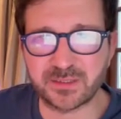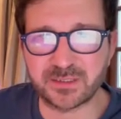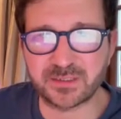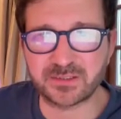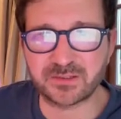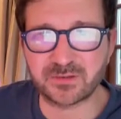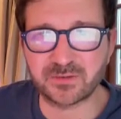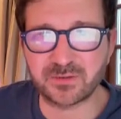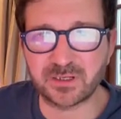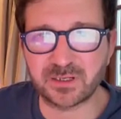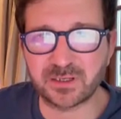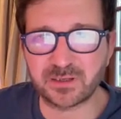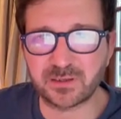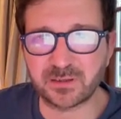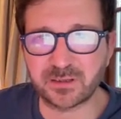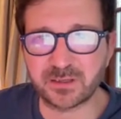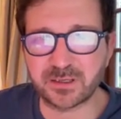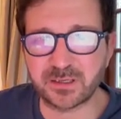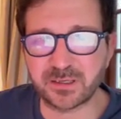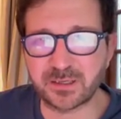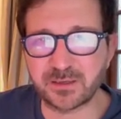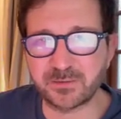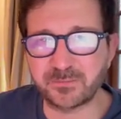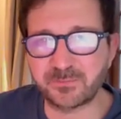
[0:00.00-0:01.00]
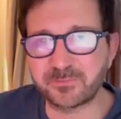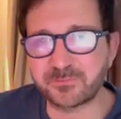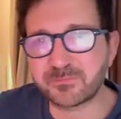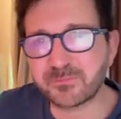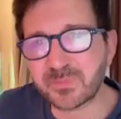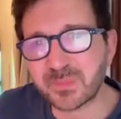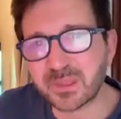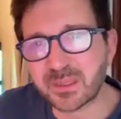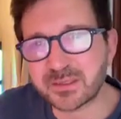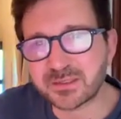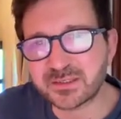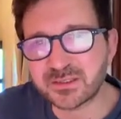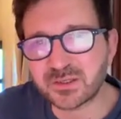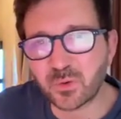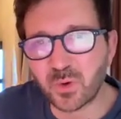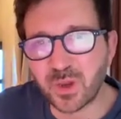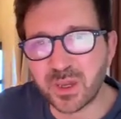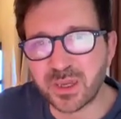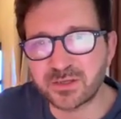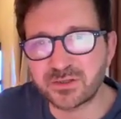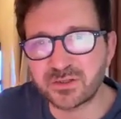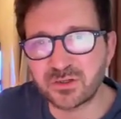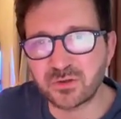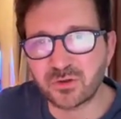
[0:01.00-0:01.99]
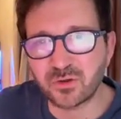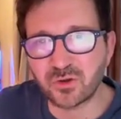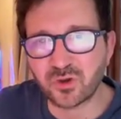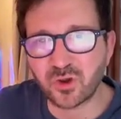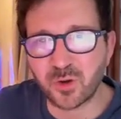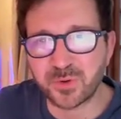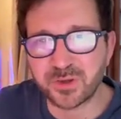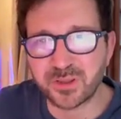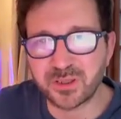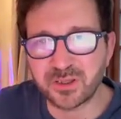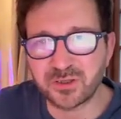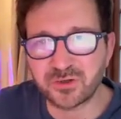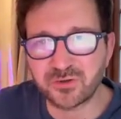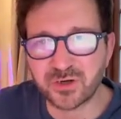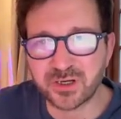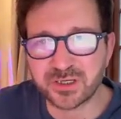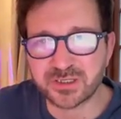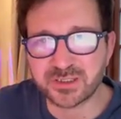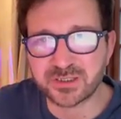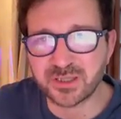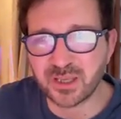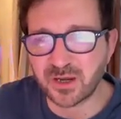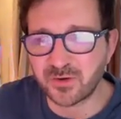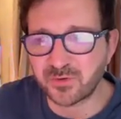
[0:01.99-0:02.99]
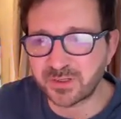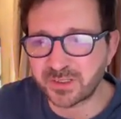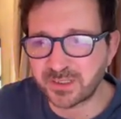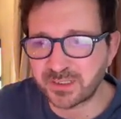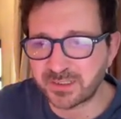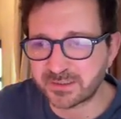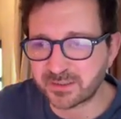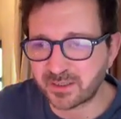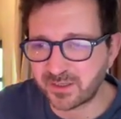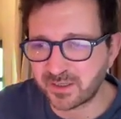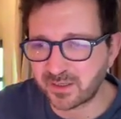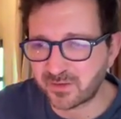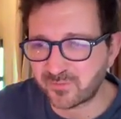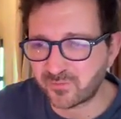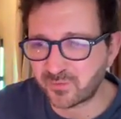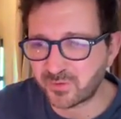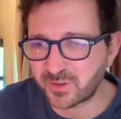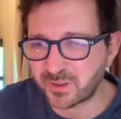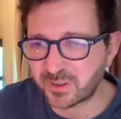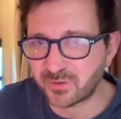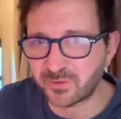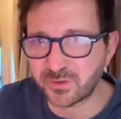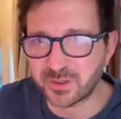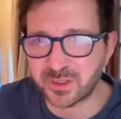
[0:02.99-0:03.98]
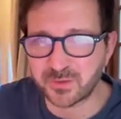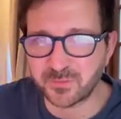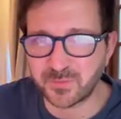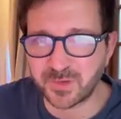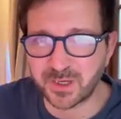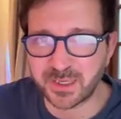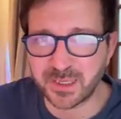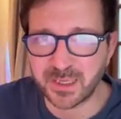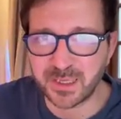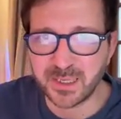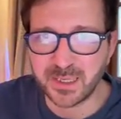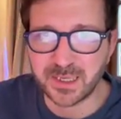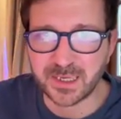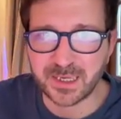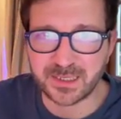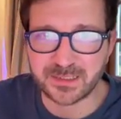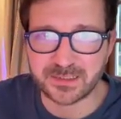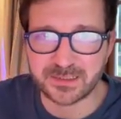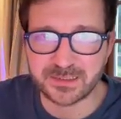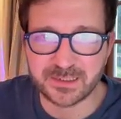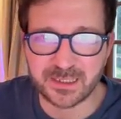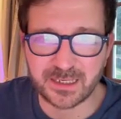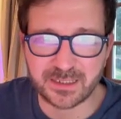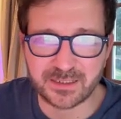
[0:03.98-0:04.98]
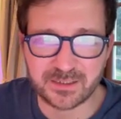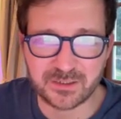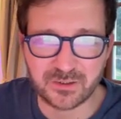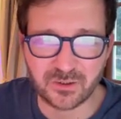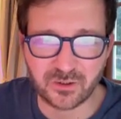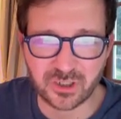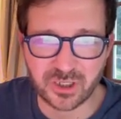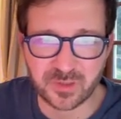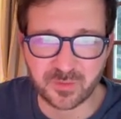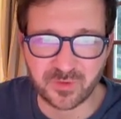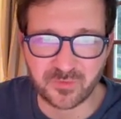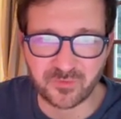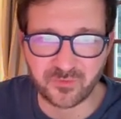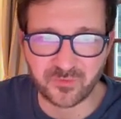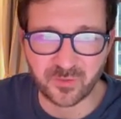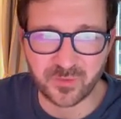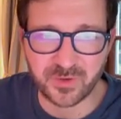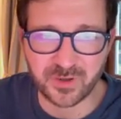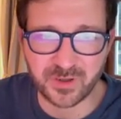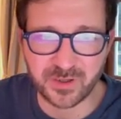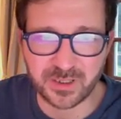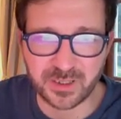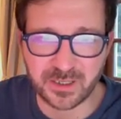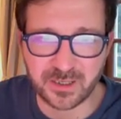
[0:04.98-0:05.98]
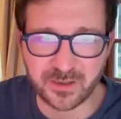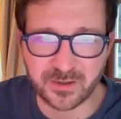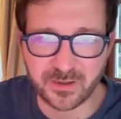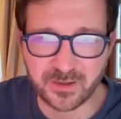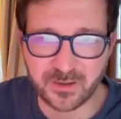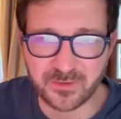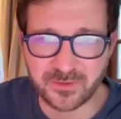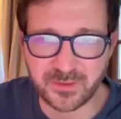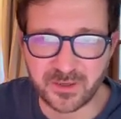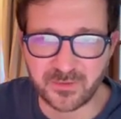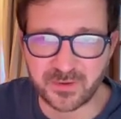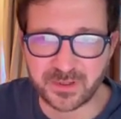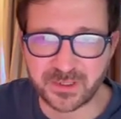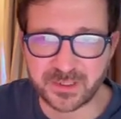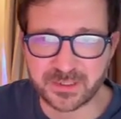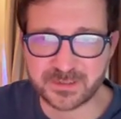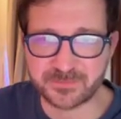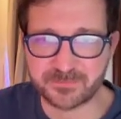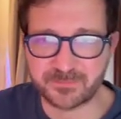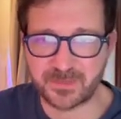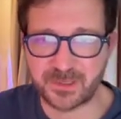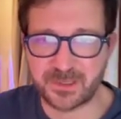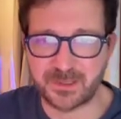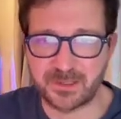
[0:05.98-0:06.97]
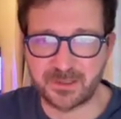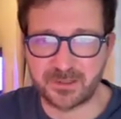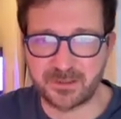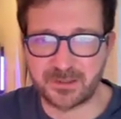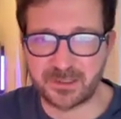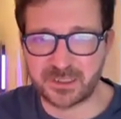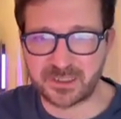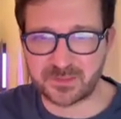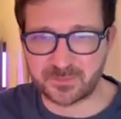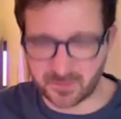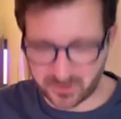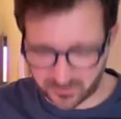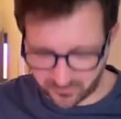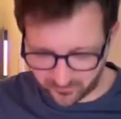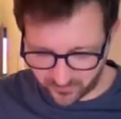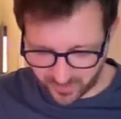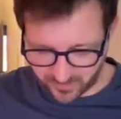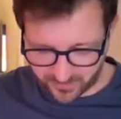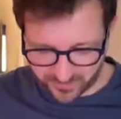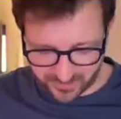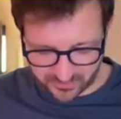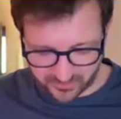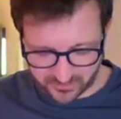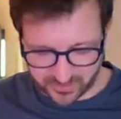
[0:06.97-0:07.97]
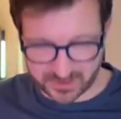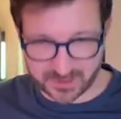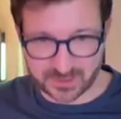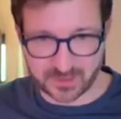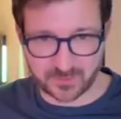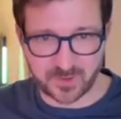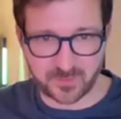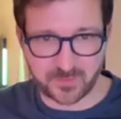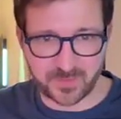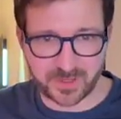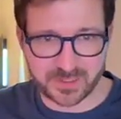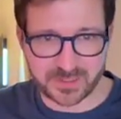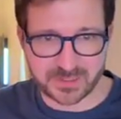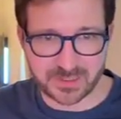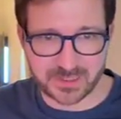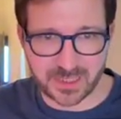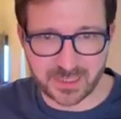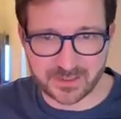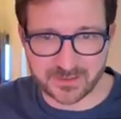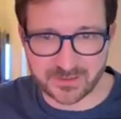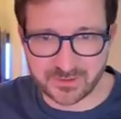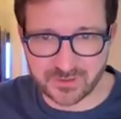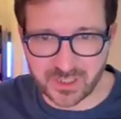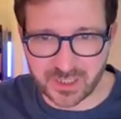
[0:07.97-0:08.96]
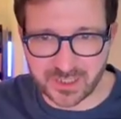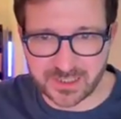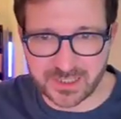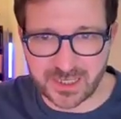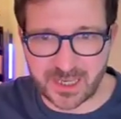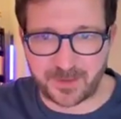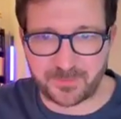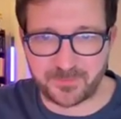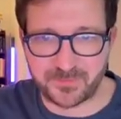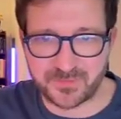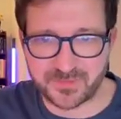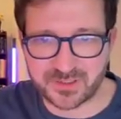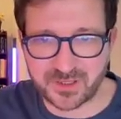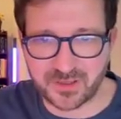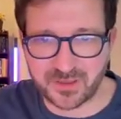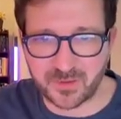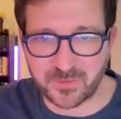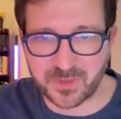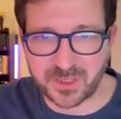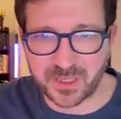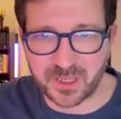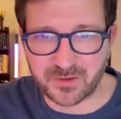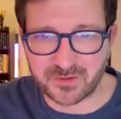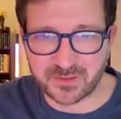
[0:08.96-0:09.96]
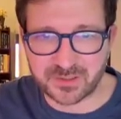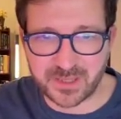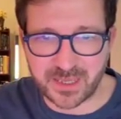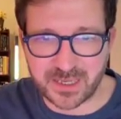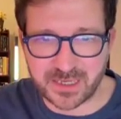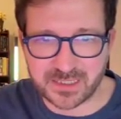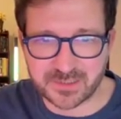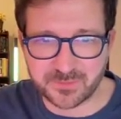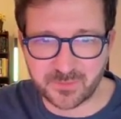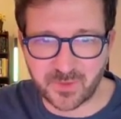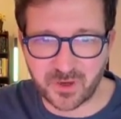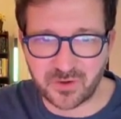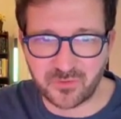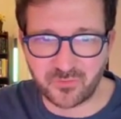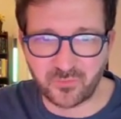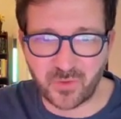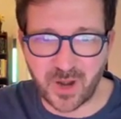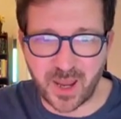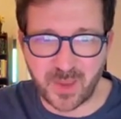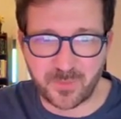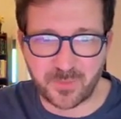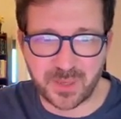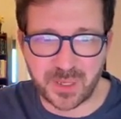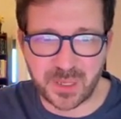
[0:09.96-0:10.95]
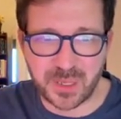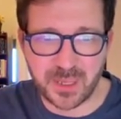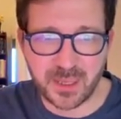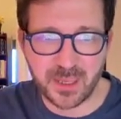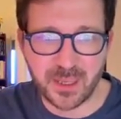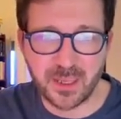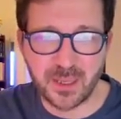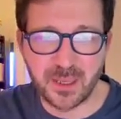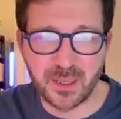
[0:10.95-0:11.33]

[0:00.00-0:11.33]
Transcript: these two little squares, you can copy the address. There it is. I think I've already got it in my handy-dandy document from earlier. There it is. There's my Rabby address. Let me paste it again to check. Yeah, so there we go. So that is my Rabby